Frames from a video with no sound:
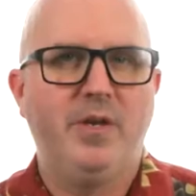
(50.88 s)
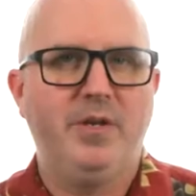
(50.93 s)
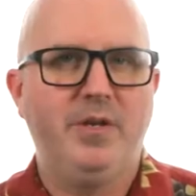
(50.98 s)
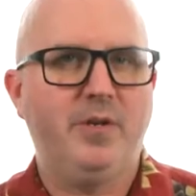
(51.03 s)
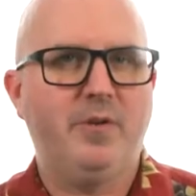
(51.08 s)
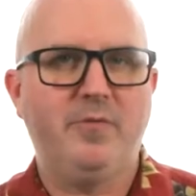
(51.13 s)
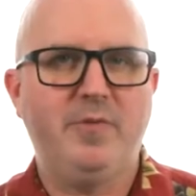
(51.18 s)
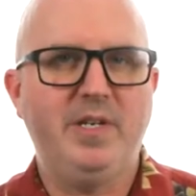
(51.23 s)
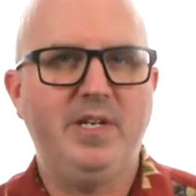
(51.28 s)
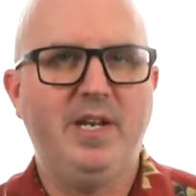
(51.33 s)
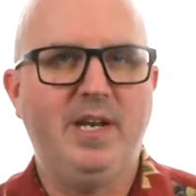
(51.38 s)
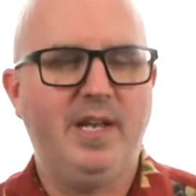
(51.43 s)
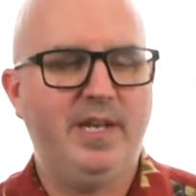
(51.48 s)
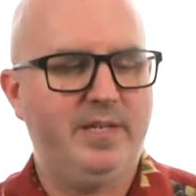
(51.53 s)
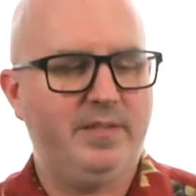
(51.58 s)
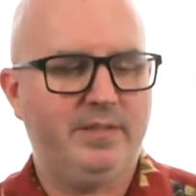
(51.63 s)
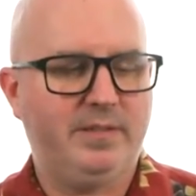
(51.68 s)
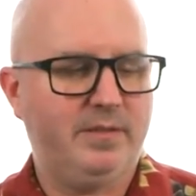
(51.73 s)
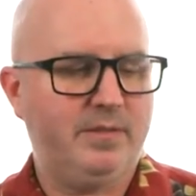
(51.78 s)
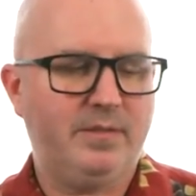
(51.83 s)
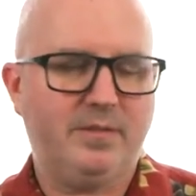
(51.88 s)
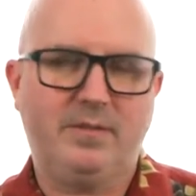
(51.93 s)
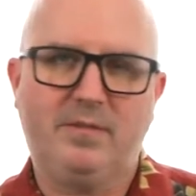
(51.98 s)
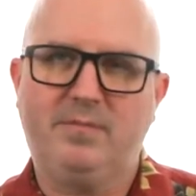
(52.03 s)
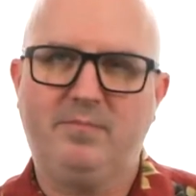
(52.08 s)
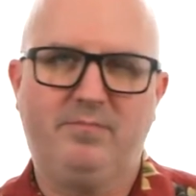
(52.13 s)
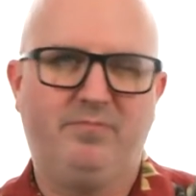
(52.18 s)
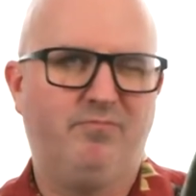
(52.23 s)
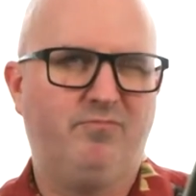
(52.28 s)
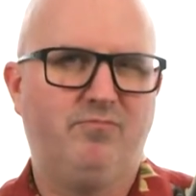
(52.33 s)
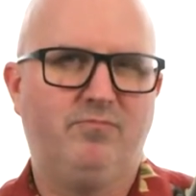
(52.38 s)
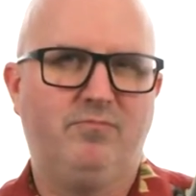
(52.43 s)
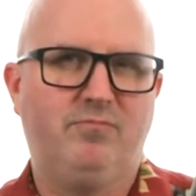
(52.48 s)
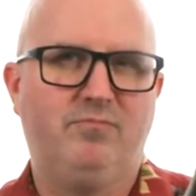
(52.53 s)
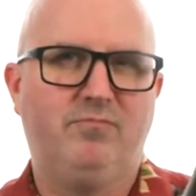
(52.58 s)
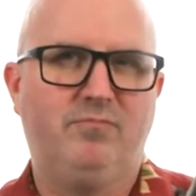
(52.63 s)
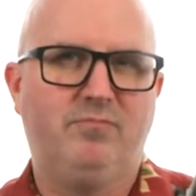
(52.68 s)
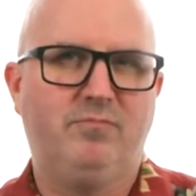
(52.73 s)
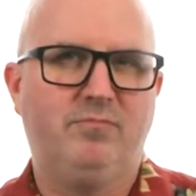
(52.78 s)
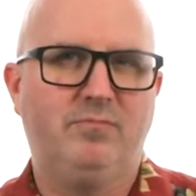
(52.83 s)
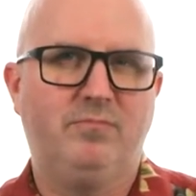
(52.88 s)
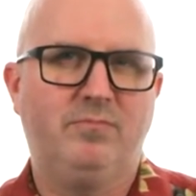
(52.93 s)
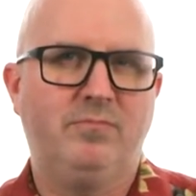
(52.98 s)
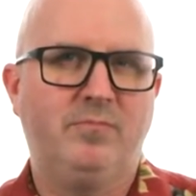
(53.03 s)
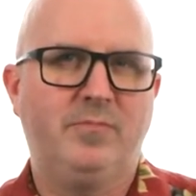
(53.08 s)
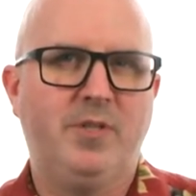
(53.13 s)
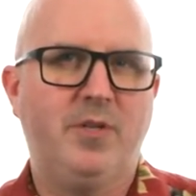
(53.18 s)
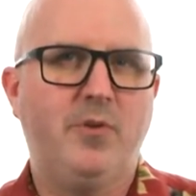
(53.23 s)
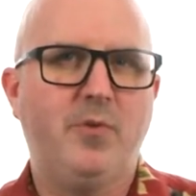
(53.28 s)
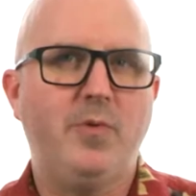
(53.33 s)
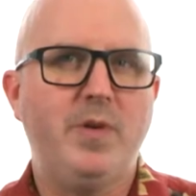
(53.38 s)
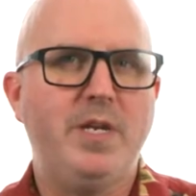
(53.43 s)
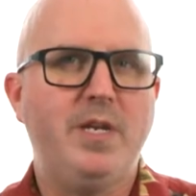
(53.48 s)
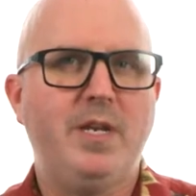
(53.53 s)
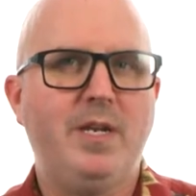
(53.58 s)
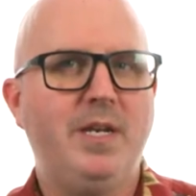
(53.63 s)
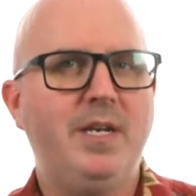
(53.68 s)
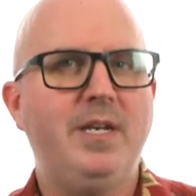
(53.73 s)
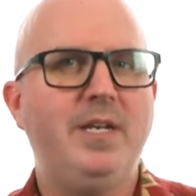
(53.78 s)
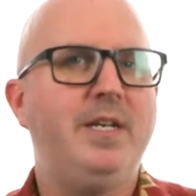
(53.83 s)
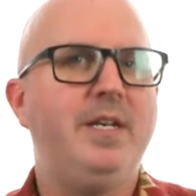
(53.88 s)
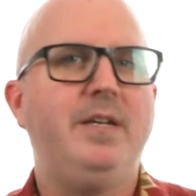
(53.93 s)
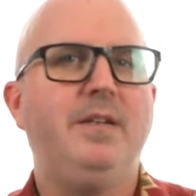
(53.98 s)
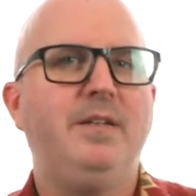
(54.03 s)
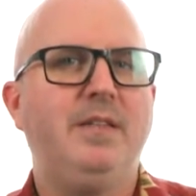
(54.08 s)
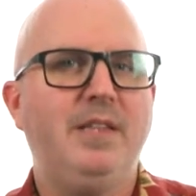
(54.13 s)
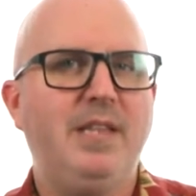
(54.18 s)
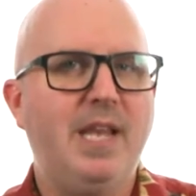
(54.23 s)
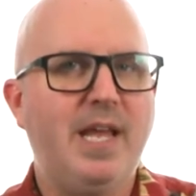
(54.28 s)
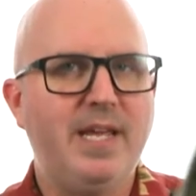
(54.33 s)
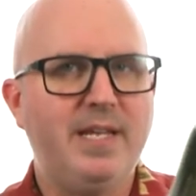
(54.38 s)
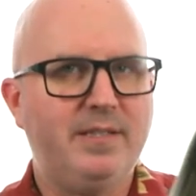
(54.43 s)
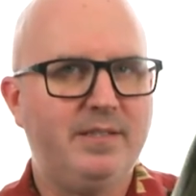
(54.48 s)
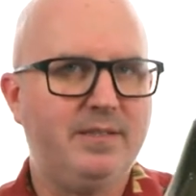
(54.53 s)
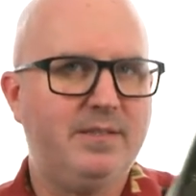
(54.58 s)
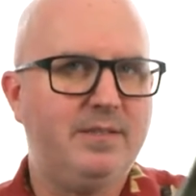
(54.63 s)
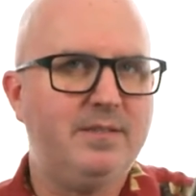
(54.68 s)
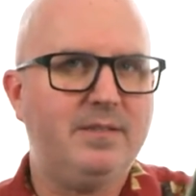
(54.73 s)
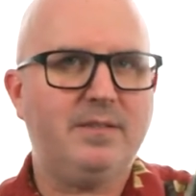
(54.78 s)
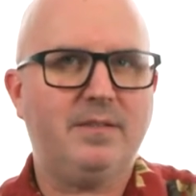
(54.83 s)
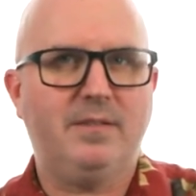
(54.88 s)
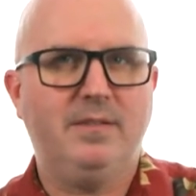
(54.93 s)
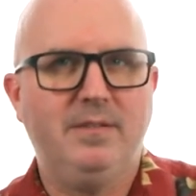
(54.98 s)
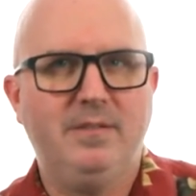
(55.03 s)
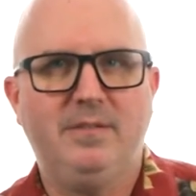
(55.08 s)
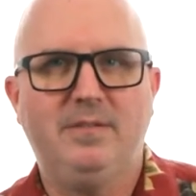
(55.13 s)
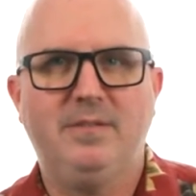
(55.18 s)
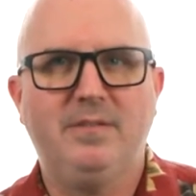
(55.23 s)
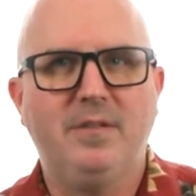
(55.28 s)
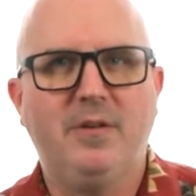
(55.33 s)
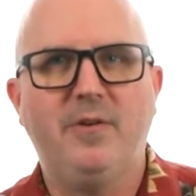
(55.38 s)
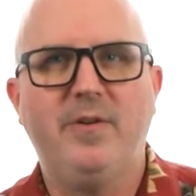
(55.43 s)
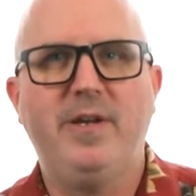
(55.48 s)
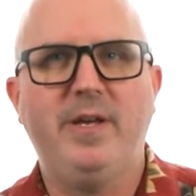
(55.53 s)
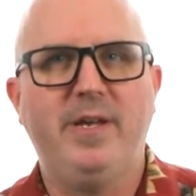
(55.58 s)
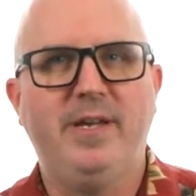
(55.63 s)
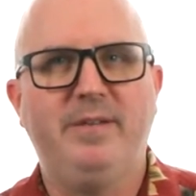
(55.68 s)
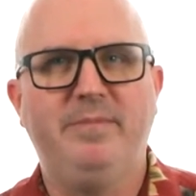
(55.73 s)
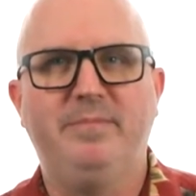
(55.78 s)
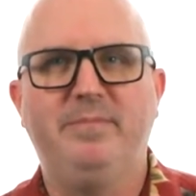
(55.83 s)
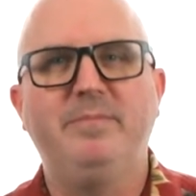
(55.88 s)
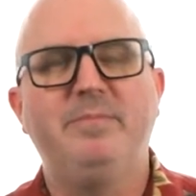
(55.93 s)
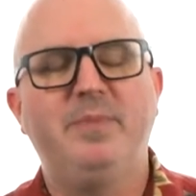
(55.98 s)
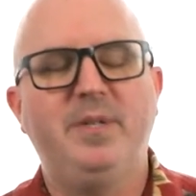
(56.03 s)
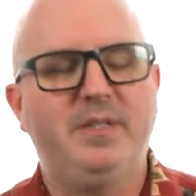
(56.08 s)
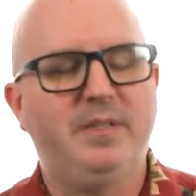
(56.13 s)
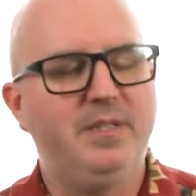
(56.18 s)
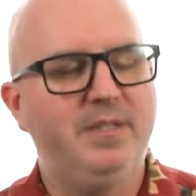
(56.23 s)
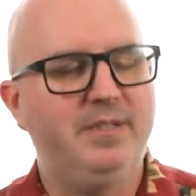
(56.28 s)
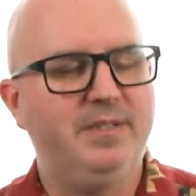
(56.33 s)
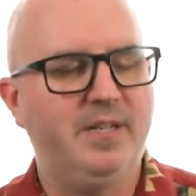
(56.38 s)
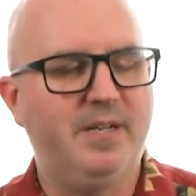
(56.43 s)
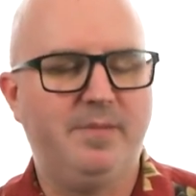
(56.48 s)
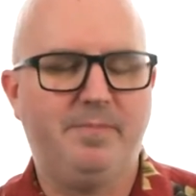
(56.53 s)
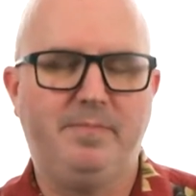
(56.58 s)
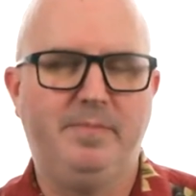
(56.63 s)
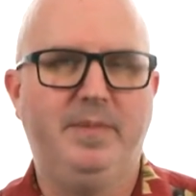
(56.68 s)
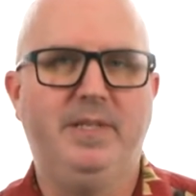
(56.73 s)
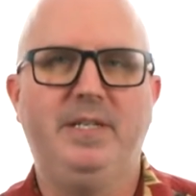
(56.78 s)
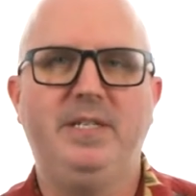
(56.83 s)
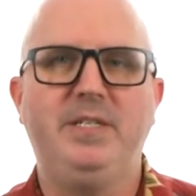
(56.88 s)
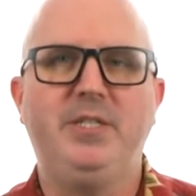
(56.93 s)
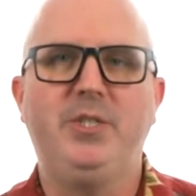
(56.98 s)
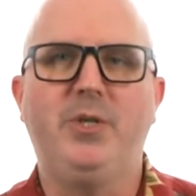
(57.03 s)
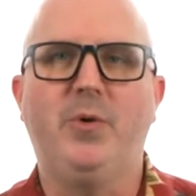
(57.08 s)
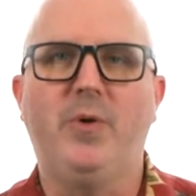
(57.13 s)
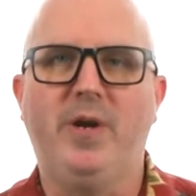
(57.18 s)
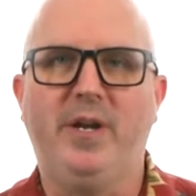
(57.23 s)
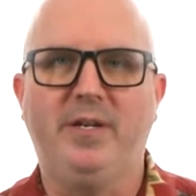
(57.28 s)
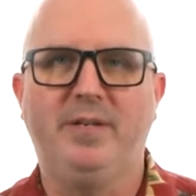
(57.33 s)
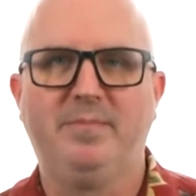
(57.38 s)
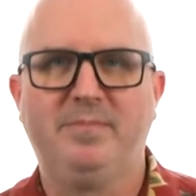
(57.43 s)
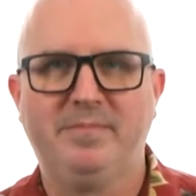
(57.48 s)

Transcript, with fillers: You don't need laces, you don't need any laces. Just go ahead and pick these up and enjoy.